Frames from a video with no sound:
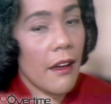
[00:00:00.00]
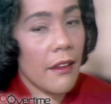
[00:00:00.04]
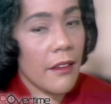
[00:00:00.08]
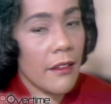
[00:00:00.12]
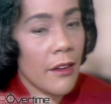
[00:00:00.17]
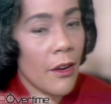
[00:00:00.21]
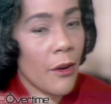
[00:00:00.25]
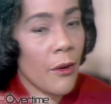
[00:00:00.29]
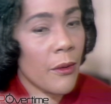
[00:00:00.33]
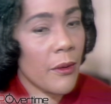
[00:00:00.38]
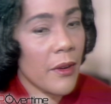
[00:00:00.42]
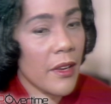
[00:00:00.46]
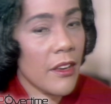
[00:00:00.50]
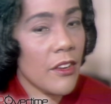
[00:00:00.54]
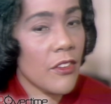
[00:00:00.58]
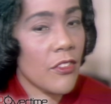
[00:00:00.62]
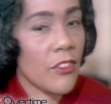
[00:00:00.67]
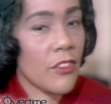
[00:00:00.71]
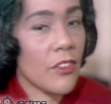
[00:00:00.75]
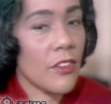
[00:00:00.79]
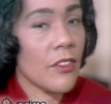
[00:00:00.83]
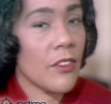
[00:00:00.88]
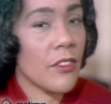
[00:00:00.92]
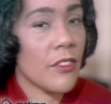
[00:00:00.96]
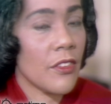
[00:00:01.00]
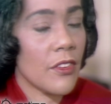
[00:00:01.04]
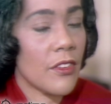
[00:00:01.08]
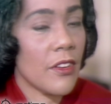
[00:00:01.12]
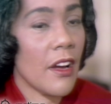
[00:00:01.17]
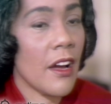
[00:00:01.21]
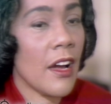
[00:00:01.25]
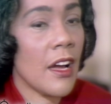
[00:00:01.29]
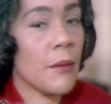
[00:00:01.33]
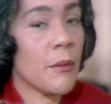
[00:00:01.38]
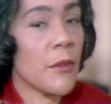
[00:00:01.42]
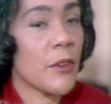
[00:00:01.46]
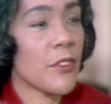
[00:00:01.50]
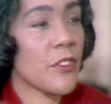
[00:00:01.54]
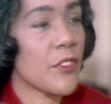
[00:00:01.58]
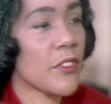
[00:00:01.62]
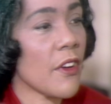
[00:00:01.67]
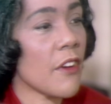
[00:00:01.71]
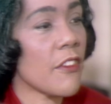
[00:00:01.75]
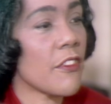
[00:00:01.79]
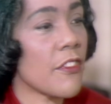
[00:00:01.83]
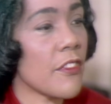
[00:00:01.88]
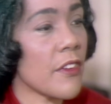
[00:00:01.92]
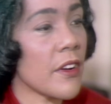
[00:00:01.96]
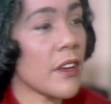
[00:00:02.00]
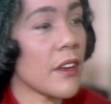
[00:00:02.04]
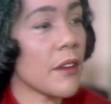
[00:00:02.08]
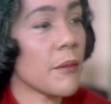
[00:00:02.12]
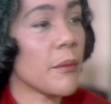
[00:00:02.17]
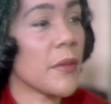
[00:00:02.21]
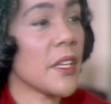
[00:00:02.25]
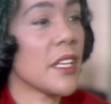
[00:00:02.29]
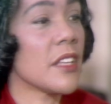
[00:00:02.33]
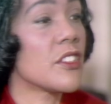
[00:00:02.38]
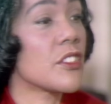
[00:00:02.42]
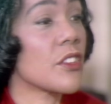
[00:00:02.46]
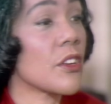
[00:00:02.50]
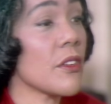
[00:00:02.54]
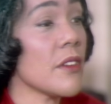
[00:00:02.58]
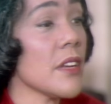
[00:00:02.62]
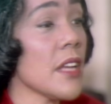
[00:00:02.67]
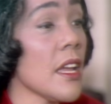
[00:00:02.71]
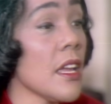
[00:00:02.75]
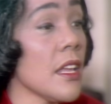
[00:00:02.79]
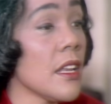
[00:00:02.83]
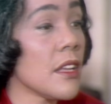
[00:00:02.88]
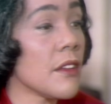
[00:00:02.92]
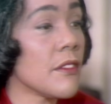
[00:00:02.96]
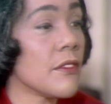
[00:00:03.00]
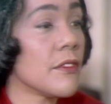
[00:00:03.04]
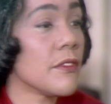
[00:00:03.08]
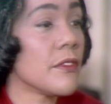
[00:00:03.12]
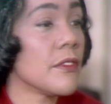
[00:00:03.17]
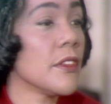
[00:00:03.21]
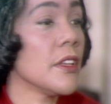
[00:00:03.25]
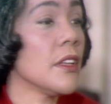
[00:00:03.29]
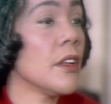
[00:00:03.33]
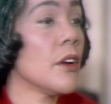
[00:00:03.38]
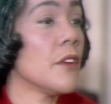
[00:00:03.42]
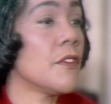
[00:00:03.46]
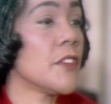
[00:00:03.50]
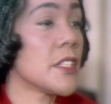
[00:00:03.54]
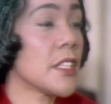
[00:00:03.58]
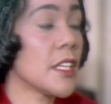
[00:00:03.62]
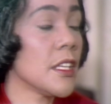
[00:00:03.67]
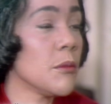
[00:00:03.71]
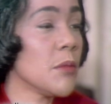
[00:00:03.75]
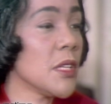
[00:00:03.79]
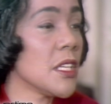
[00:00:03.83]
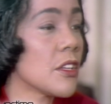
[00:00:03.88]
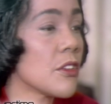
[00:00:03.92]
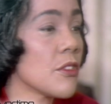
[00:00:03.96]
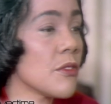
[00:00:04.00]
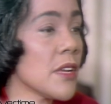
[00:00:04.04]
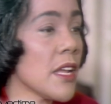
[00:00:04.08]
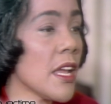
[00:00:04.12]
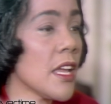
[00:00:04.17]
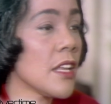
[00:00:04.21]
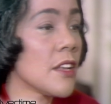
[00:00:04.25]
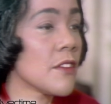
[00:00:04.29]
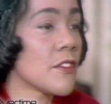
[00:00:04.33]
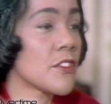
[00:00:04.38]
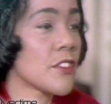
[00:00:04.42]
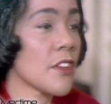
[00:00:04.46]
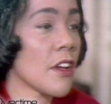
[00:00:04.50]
you know, Easter is a time of suffering, but it's creative, you know, if it can be creative